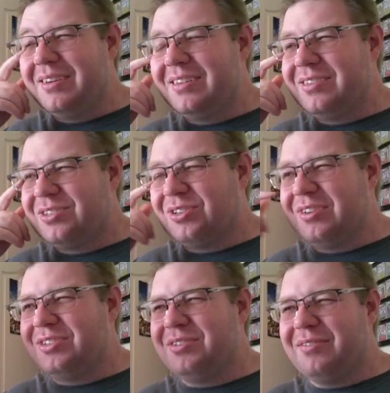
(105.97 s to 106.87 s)

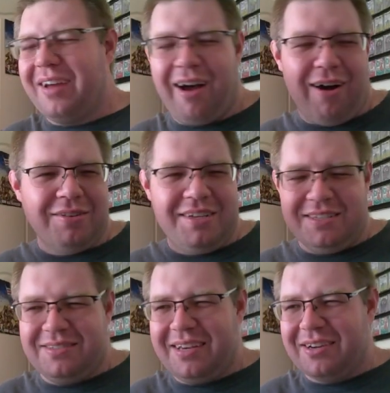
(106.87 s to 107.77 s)
shouldn't you, all
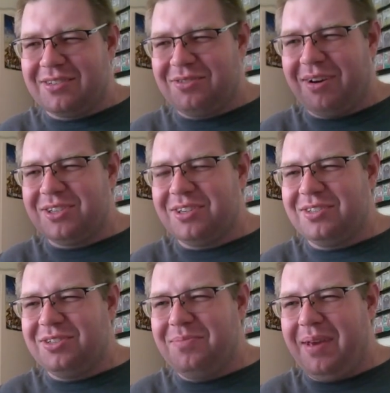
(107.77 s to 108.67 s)
these tears of joy,
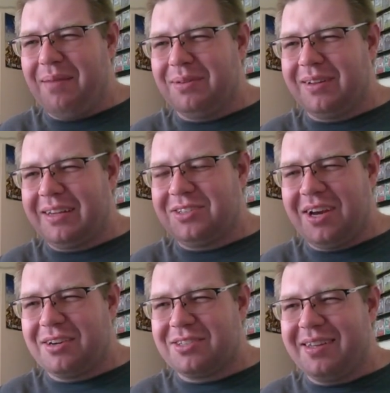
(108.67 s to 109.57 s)
shouldn't you be able to,
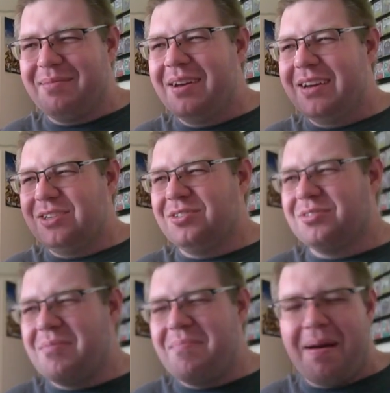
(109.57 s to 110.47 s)
cherish them? Shouldn't
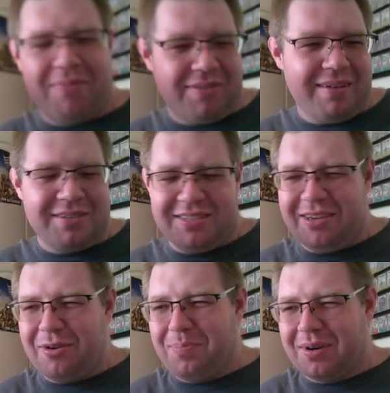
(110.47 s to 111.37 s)
you remember every
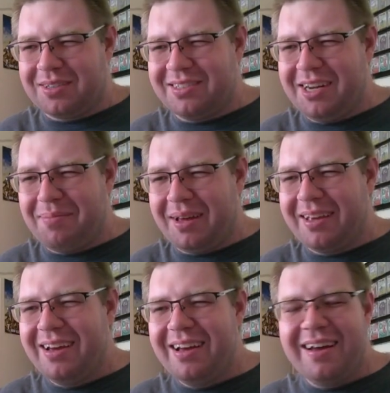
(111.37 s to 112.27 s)
single person? I'm like,
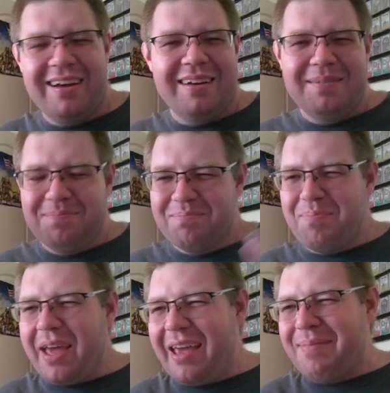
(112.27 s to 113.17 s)

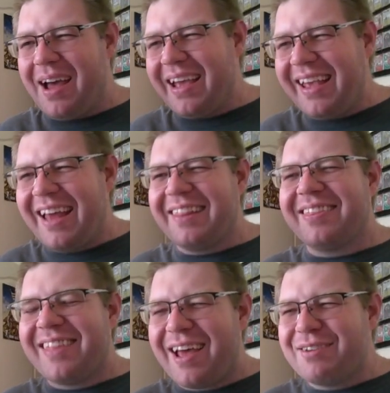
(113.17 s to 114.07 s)
babe, I got
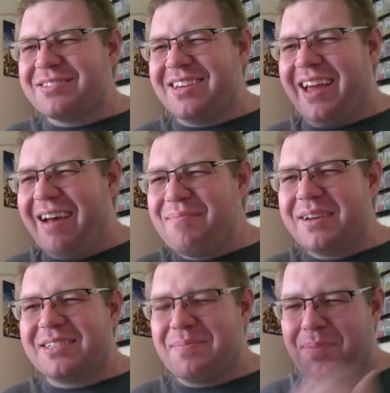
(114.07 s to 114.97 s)
1,000. How am
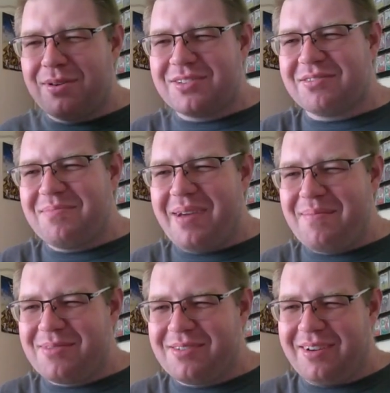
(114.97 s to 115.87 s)
I supposed to
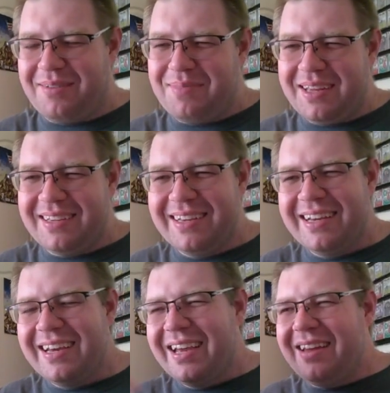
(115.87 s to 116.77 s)
remember it all? I'm like,
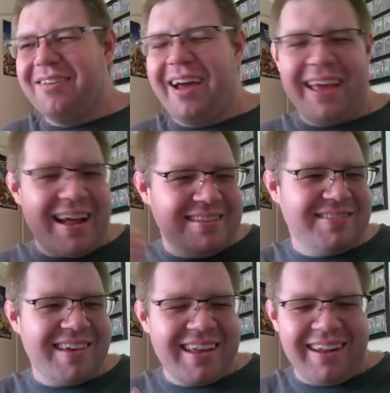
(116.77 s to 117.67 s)
I got a
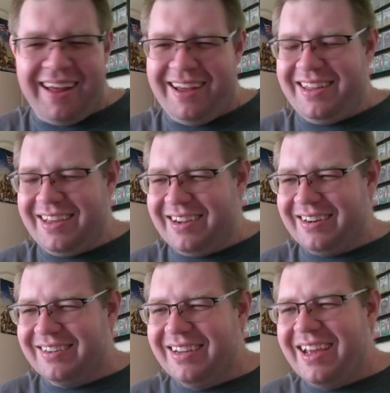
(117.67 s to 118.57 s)
deadline
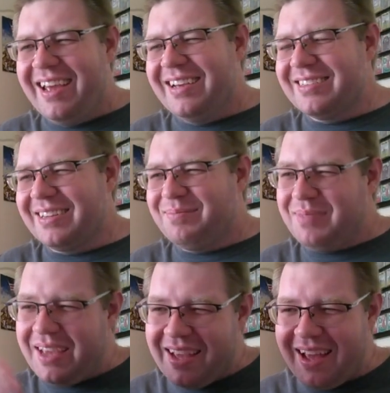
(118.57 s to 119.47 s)
here. It's like,
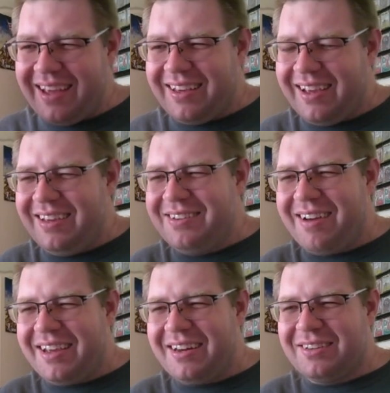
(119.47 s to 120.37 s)
yeah, I
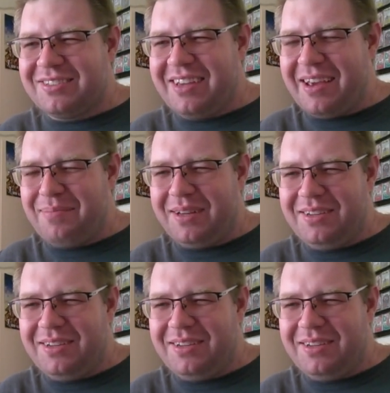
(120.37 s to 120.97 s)
can understand, but